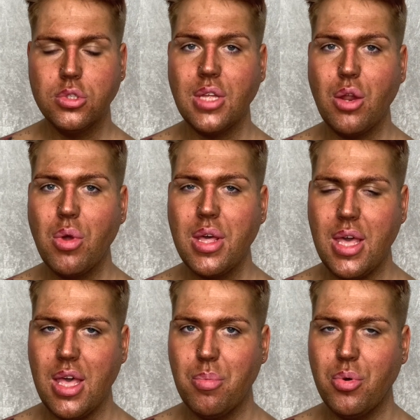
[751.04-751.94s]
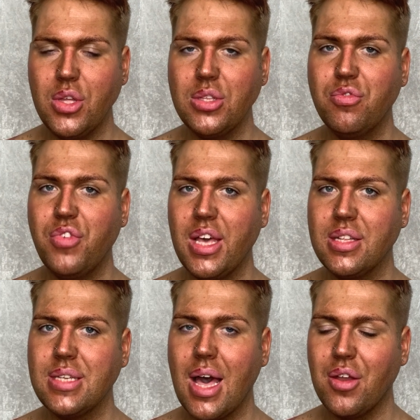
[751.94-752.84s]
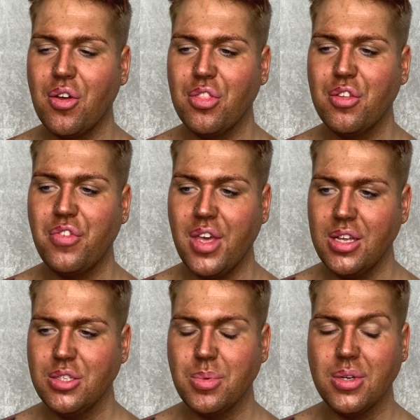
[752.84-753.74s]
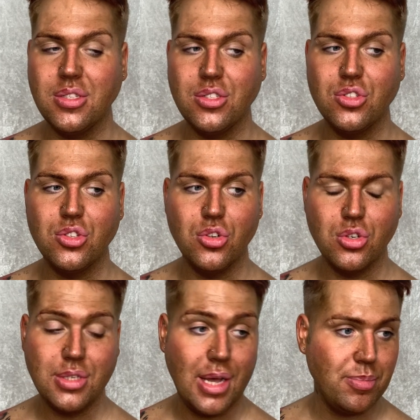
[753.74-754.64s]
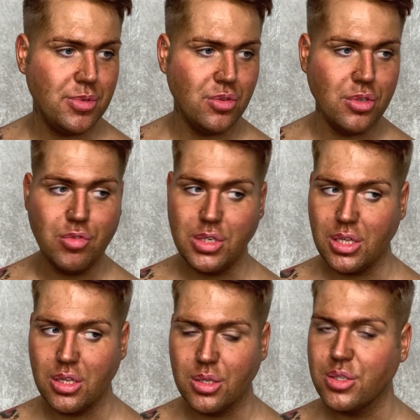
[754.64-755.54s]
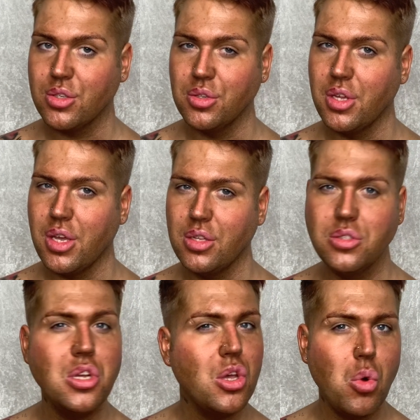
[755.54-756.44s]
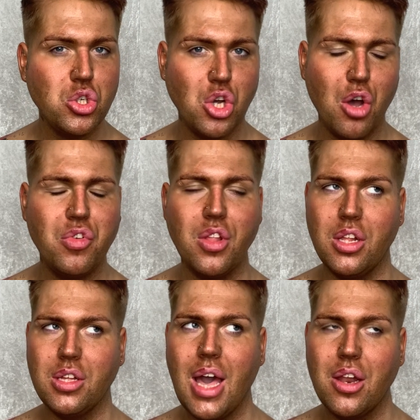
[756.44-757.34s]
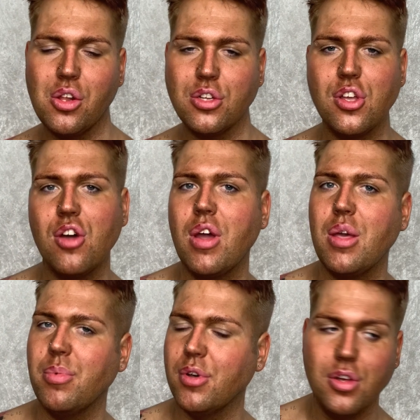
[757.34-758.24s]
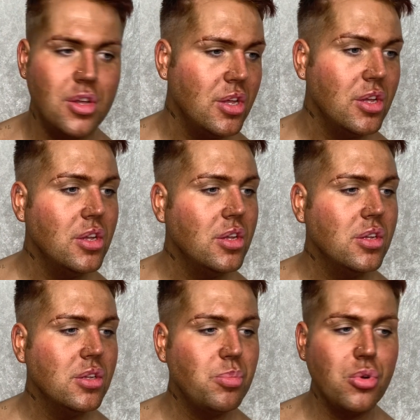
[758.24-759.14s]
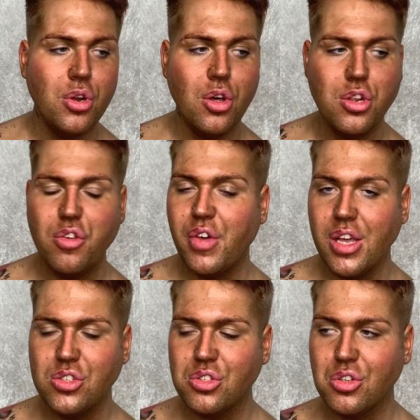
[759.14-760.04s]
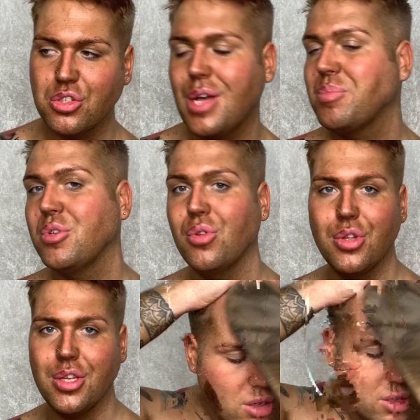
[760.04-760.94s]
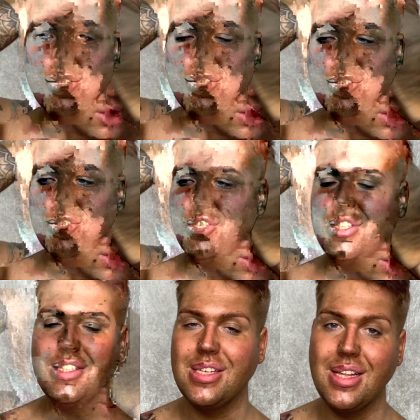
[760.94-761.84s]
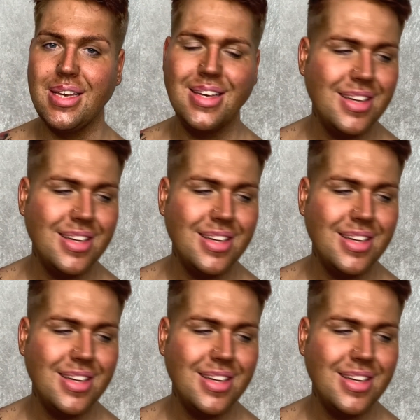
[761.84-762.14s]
Does anyone hate putting fake tan on the face because it just looks absolutely ridiculous, doesn't it? Until you wash it off and it kind of looks alright, but putting it on your face just looks absolutely silly.